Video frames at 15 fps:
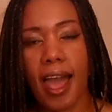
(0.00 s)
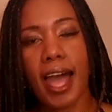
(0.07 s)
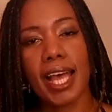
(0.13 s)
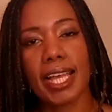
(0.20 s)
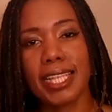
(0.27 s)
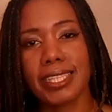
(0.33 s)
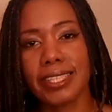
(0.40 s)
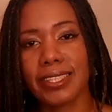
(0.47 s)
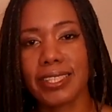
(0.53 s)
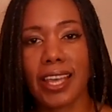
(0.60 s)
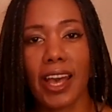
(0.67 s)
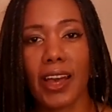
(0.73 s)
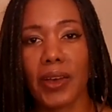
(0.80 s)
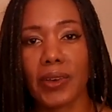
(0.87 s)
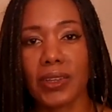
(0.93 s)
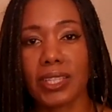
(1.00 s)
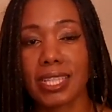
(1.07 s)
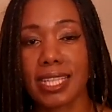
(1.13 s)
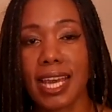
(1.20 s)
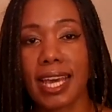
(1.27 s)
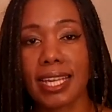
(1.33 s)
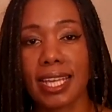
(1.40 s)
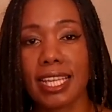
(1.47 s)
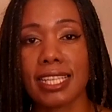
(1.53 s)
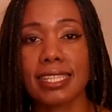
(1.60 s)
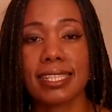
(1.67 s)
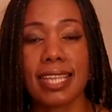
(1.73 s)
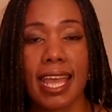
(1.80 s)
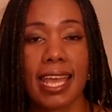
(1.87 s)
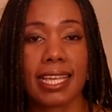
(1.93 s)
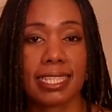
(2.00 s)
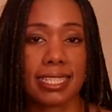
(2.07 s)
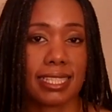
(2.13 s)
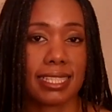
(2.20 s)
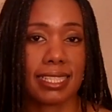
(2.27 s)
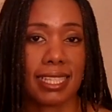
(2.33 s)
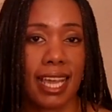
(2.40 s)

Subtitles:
And so that is it.